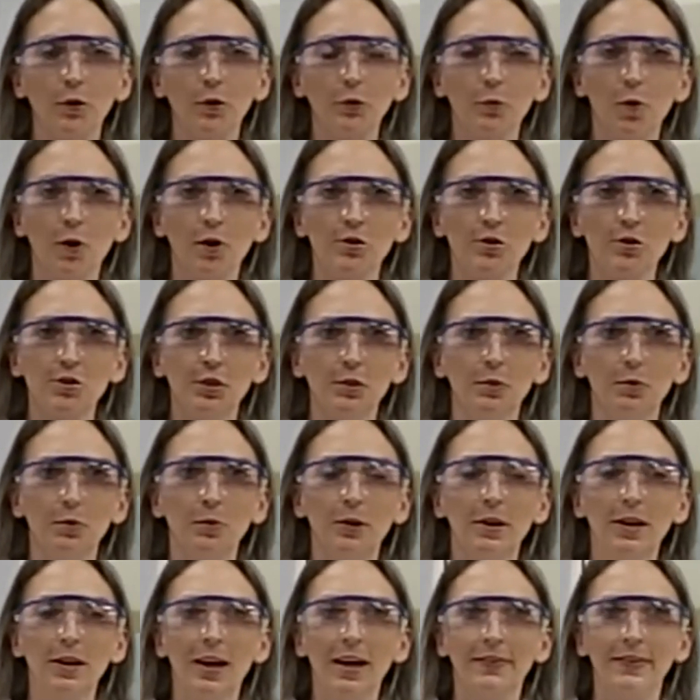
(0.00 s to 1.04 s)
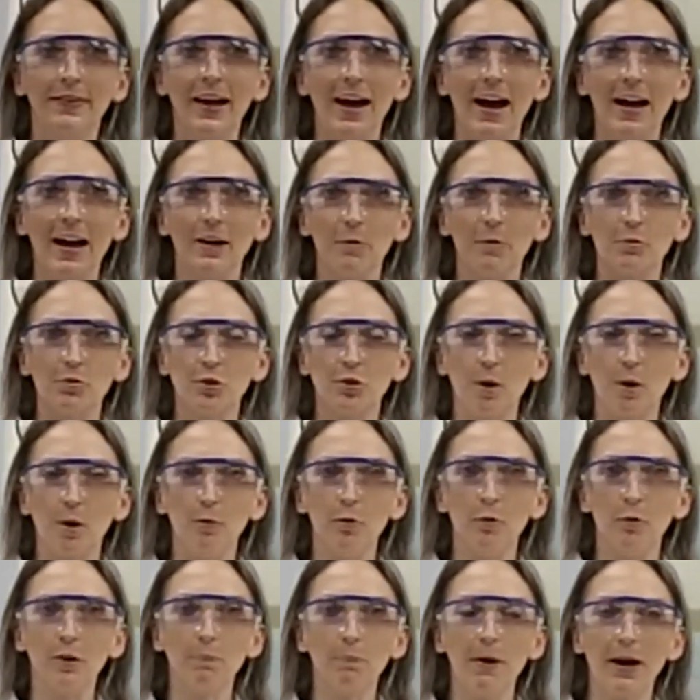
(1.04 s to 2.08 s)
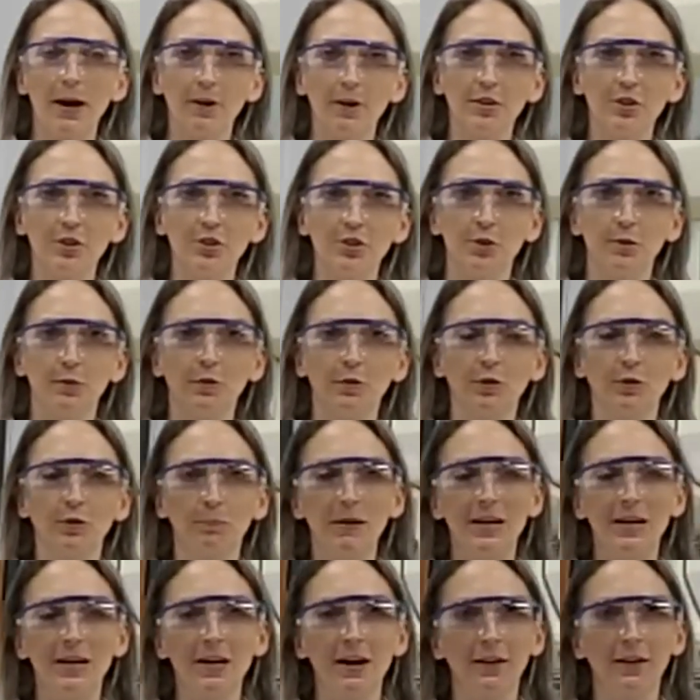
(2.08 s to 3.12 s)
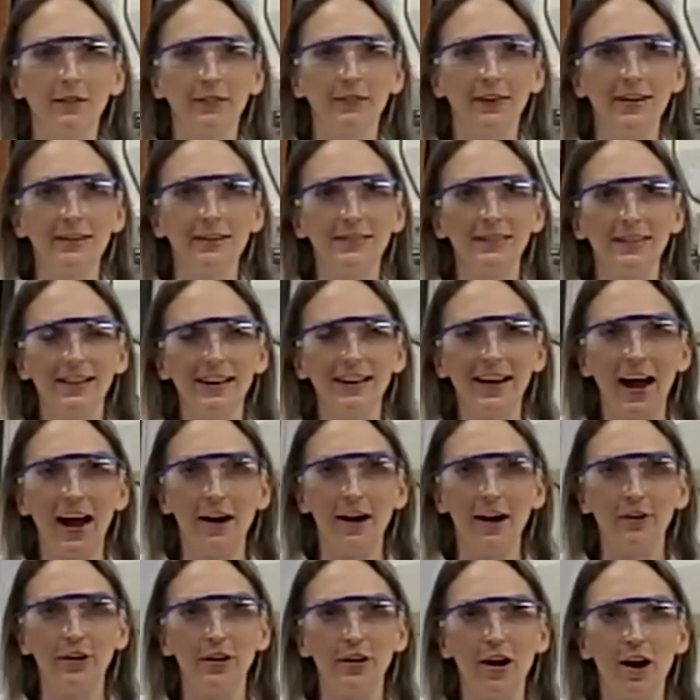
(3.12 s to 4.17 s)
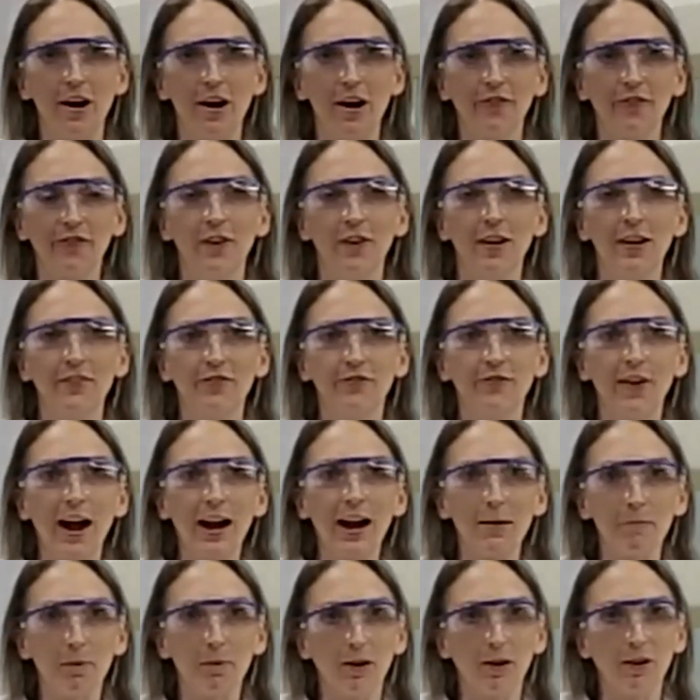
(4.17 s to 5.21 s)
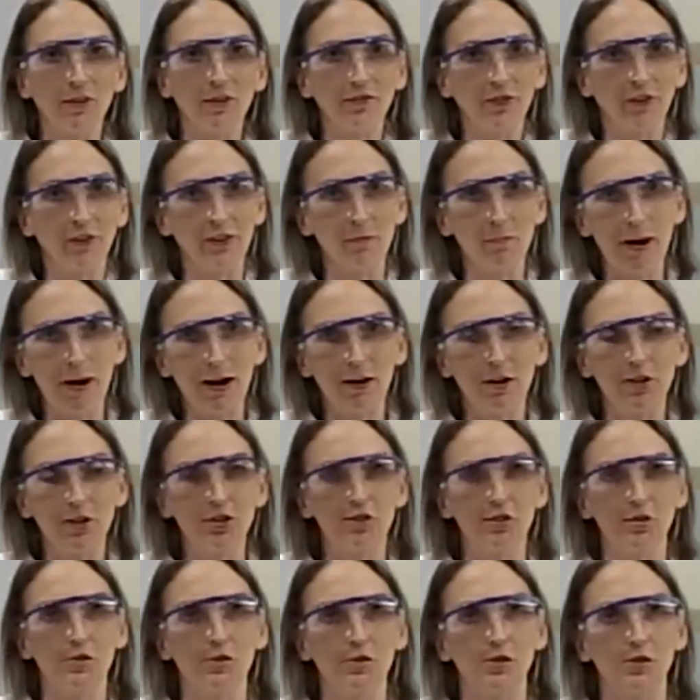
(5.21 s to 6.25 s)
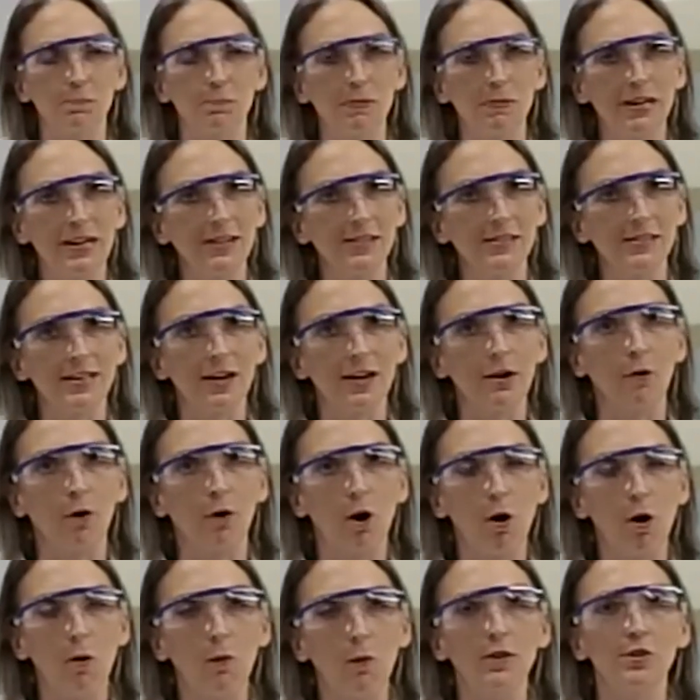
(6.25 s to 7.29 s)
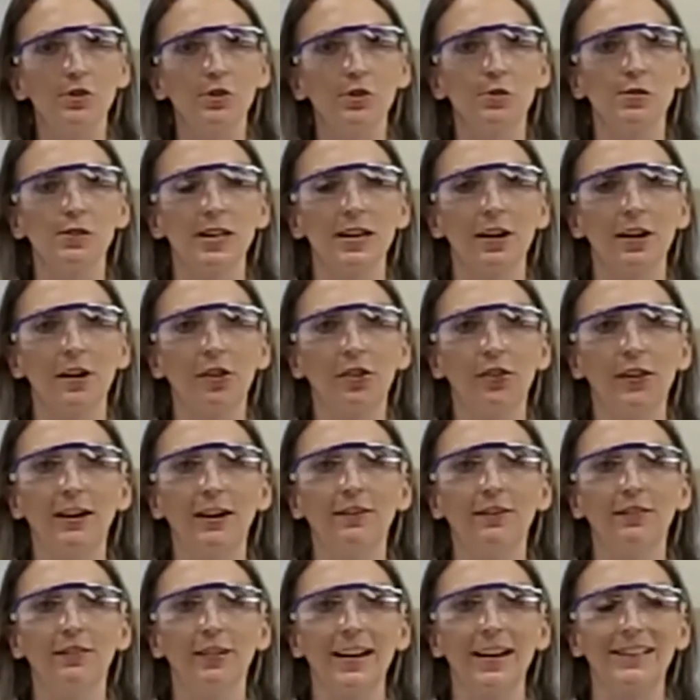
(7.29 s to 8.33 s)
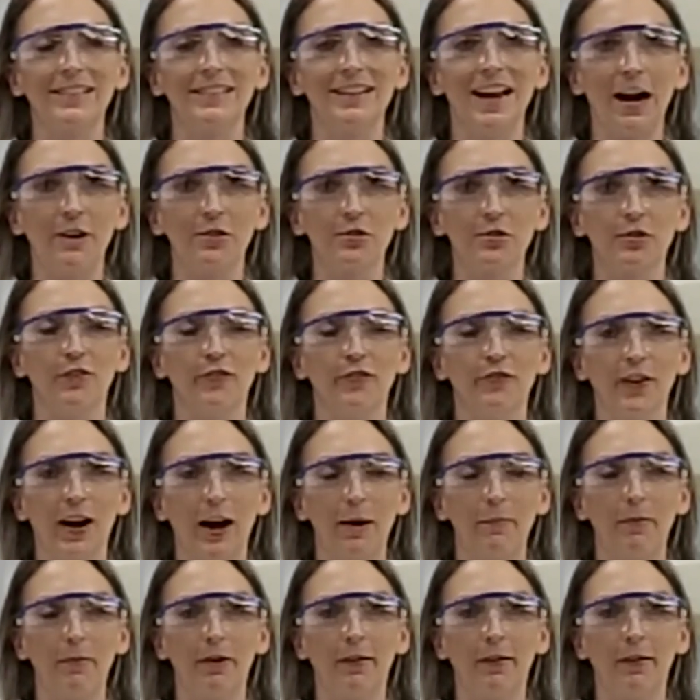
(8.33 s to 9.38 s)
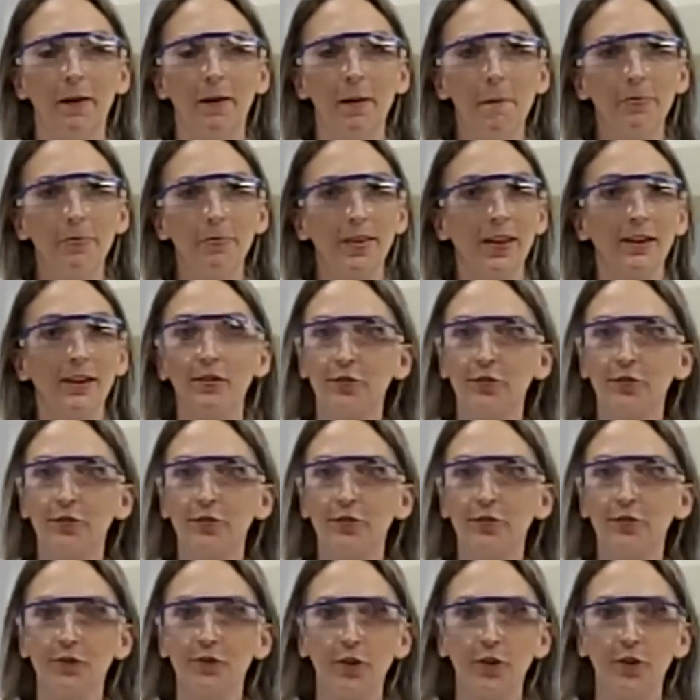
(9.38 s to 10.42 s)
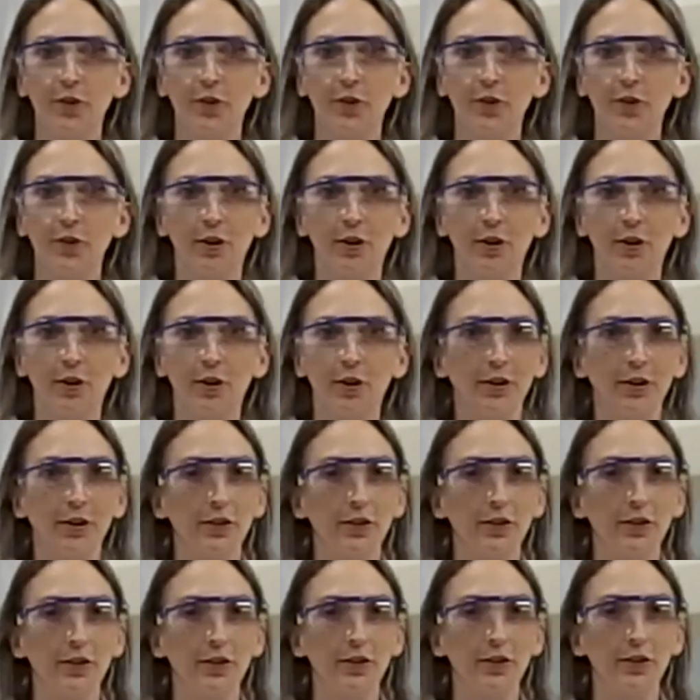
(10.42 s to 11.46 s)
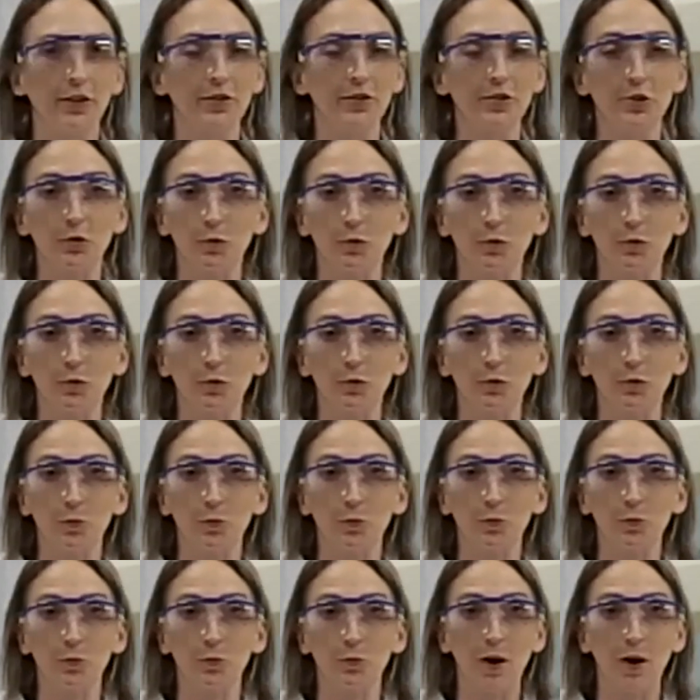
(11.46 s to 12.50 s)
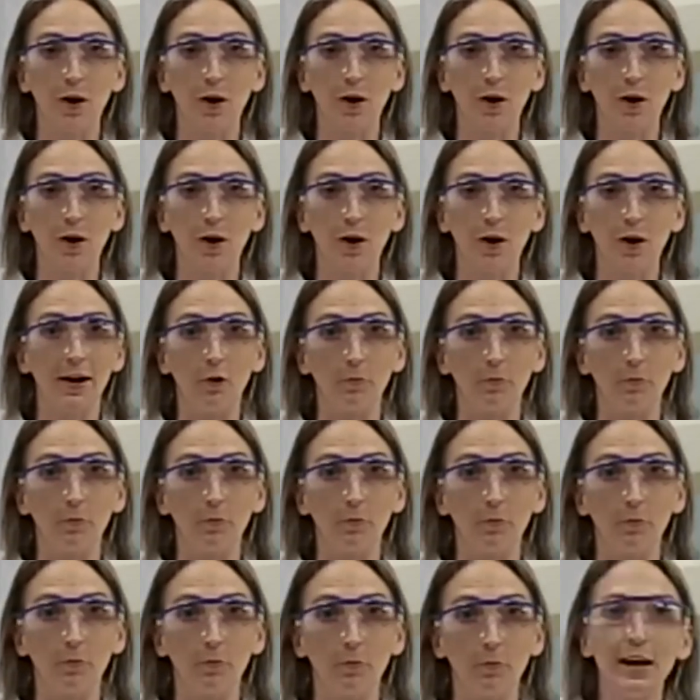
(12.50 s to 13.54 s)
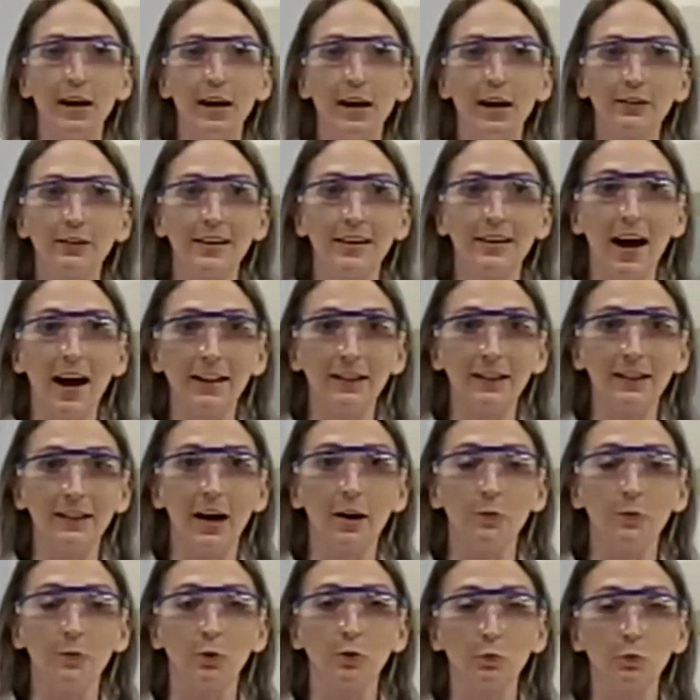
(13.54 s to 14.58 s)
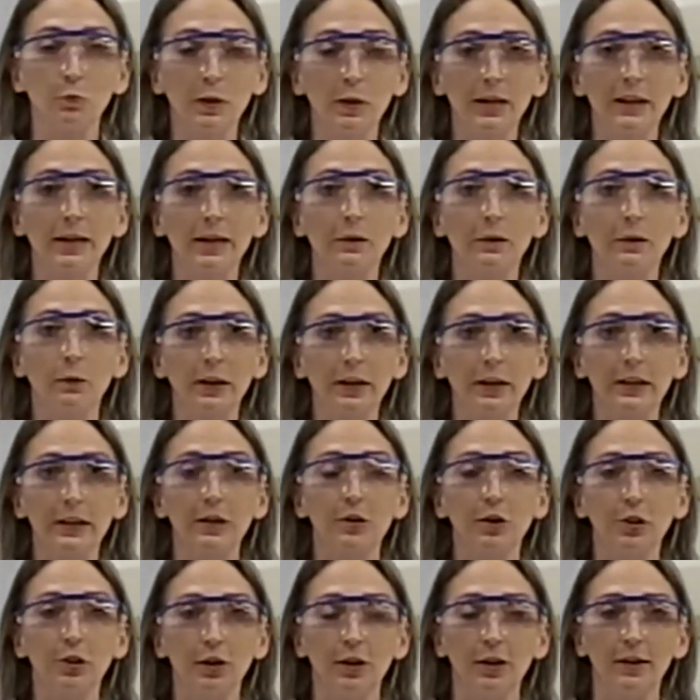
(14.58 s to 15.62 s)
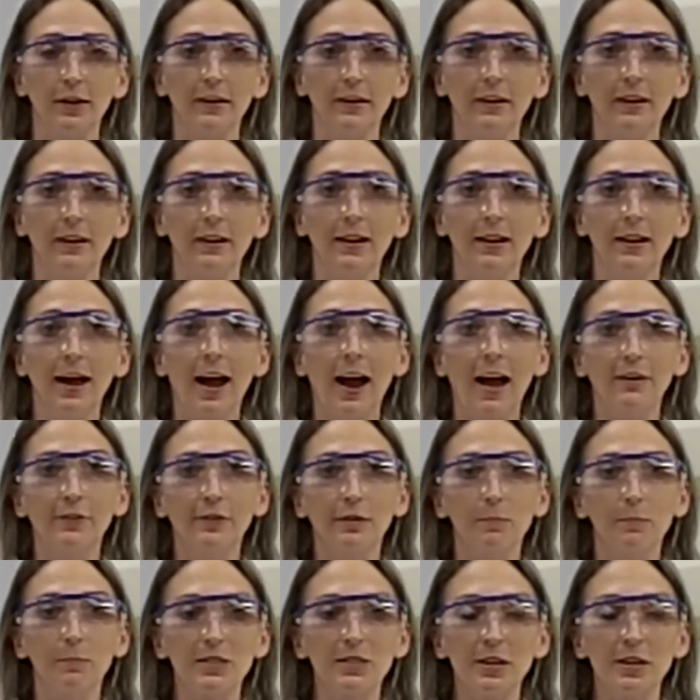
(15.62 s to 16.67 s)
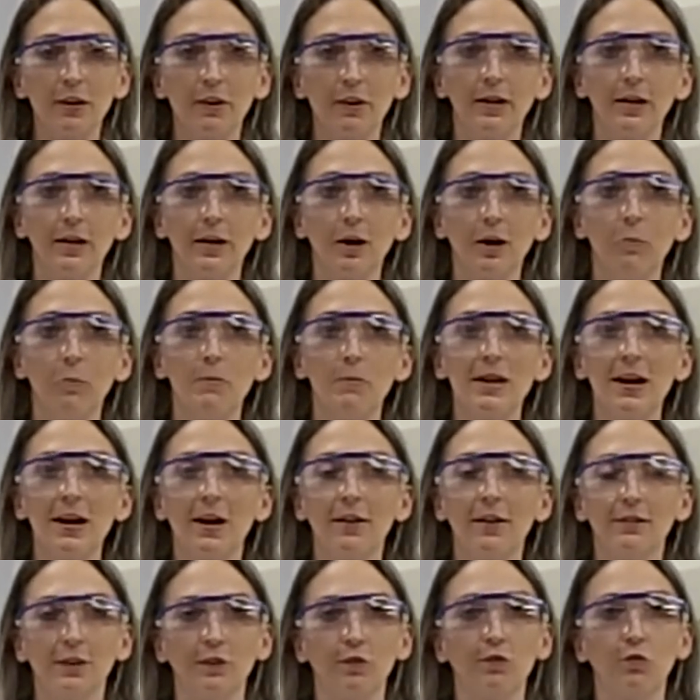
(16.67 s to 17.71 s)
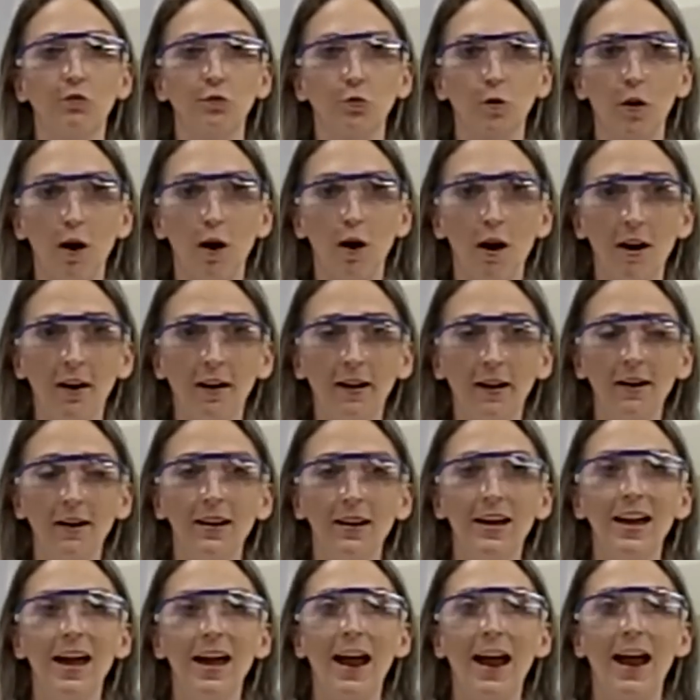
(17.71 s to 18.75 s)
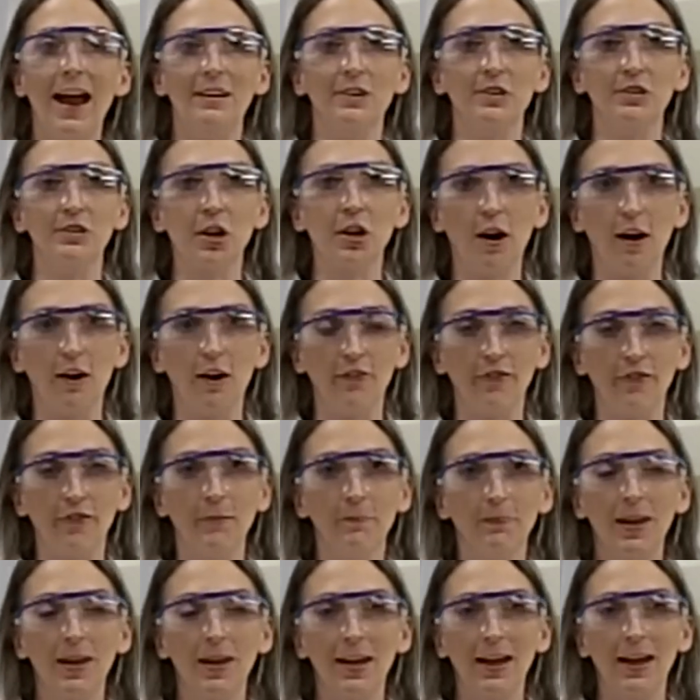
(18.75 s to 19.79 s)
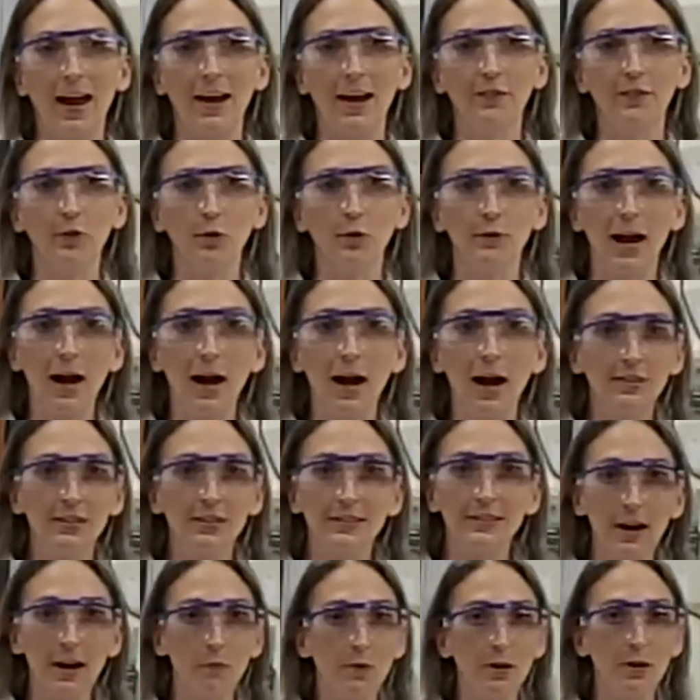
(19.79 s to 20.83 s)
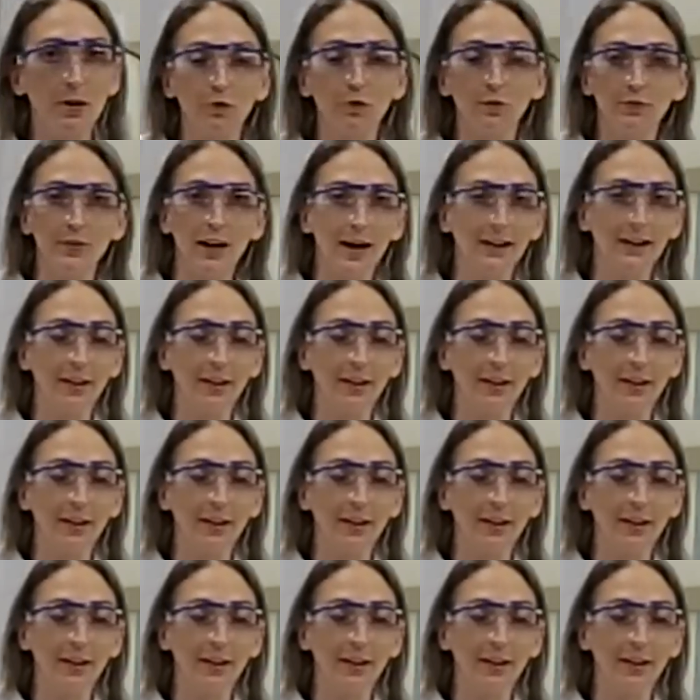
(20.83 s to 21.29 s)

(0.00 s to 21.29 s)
And then later on in World War II, they had trouble with parachutes because they didn't have enough fiber for the parachutes because they were always using things like natural fiber. And they started to run out because there was a lot of need for it. So they found out that nylon was really, really good as a material because it's strong and tough.